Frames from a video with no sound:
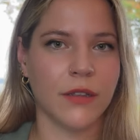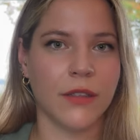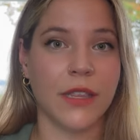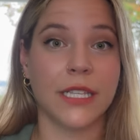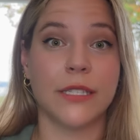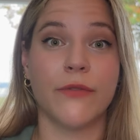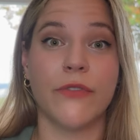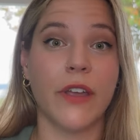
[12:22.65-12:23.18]

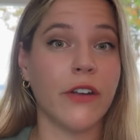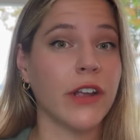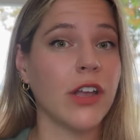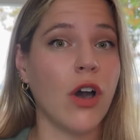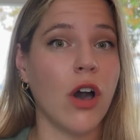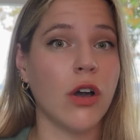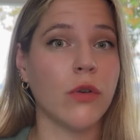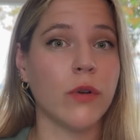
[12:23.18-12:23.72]
That's very
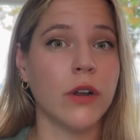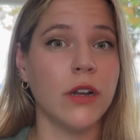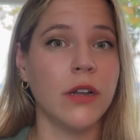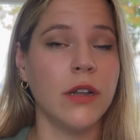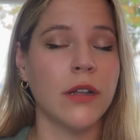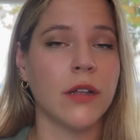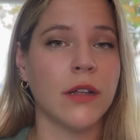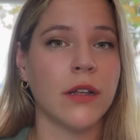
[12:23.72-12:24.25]
awkward
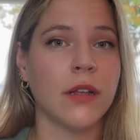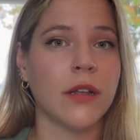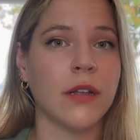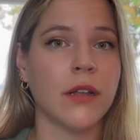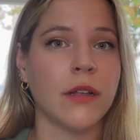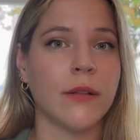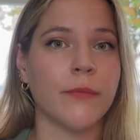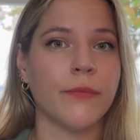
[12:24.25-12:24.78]

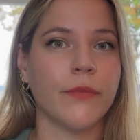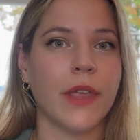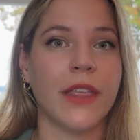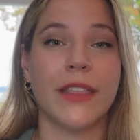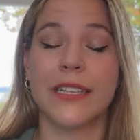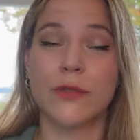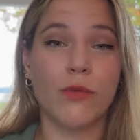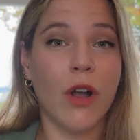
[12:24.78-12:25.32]

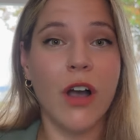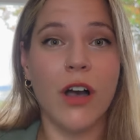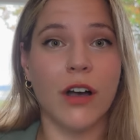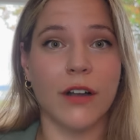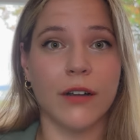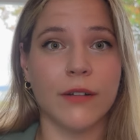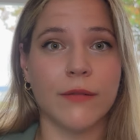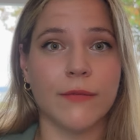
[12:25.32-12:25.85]
and that's
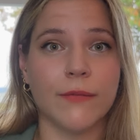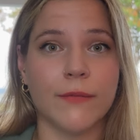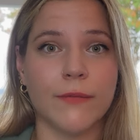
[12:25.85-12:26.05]
wrong.